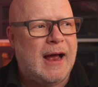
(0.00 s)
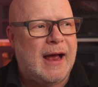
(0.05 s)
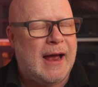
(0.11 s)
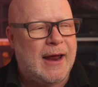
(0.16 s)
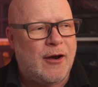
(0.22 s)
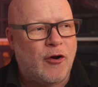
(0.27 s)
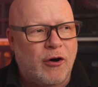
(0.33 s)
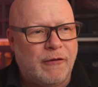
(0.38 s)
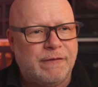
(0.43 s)

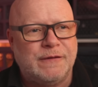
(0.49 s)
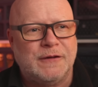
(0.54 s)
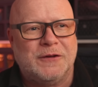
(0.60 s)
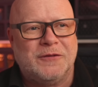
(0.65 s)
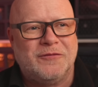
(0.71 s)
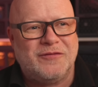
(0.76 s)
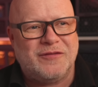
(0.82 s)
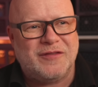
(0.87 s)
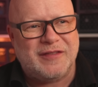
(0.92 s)
And
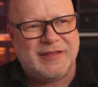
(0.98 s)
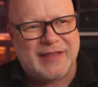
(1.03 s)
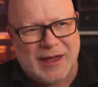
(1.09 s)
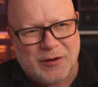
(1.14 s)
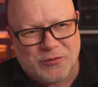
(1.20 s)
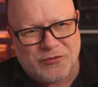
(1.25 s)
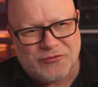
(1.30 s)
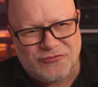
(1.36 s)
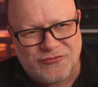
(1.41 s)
often they
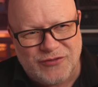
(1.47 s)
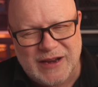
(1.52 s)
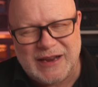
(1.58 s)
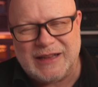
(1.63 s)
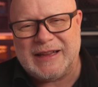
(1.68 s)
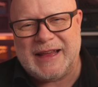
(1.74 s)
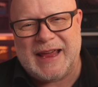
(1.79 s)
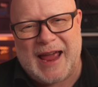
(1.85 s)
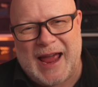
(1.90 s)
were
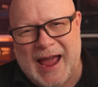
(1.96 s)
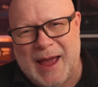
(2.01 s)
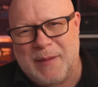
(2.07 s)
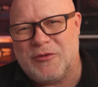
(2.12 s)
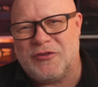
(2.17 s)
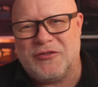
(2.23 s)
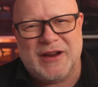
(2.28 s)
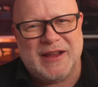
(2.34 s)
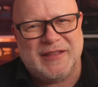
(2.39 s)
really
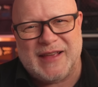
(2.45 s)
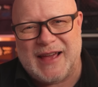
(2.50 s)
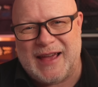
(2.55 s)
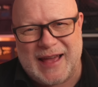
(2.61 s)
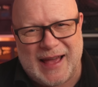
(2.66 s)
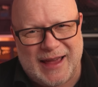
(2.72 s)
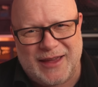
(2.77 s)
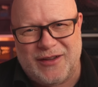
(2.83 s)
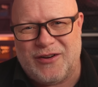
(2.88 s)
hammering their
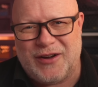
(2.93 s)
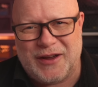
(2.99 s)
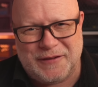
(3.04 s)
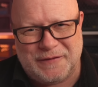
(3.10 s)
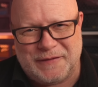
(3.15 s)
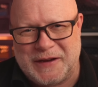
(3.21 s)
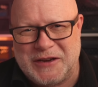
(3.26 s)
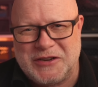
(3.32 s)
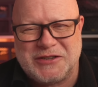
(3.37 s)
AI
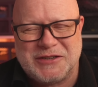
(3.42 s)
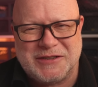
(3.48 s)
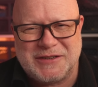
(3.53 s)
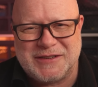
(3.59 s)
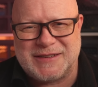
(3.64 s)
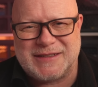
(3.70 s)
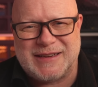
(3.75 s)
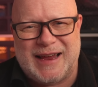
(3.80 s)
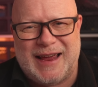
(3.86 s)

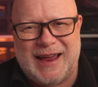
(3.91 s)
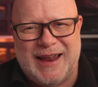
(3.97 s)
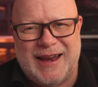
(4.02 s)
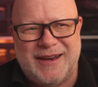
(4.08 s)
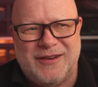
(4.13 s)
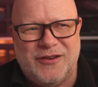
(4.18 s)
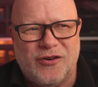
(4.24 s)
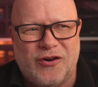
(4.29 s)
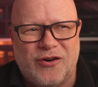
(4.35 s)
features
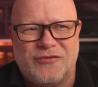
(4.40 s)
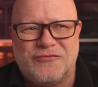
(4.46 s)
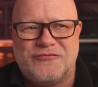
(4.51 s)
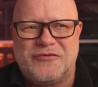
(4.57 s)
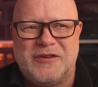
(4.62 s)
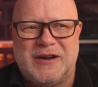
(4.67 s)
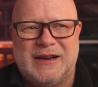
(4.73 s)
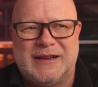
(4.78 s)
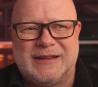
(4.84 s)
and not
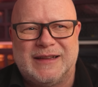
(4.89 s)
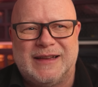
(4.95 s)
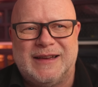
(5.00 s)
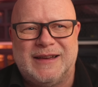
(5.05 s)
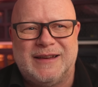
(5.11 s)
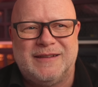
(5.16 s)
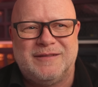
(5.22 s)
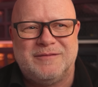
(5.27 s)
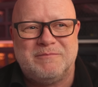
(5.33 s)

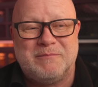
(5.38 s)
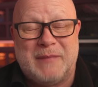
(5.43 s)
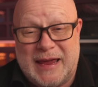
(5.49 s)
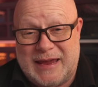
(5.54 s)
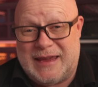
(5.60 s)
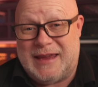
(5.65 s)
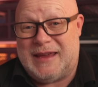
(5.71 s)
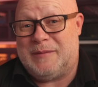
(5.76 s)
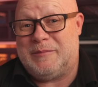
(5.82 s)
really
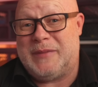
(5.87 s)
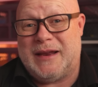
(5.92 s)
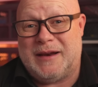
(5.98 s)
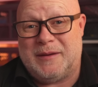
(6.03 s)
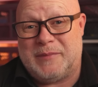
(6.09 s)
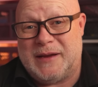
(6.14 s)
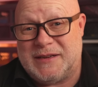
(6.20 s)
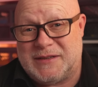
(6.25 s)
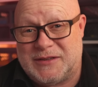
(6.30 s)
making a better
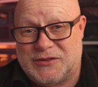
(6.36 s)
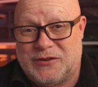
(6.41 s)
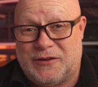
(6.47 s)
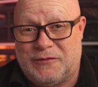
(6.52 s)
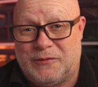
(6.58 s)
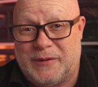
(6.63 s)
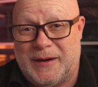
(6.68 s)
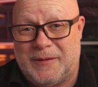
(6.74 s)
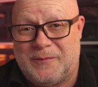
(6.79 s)
piece of
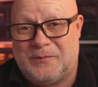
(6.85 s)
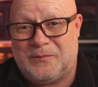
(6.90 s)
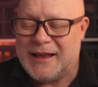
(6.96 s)
software.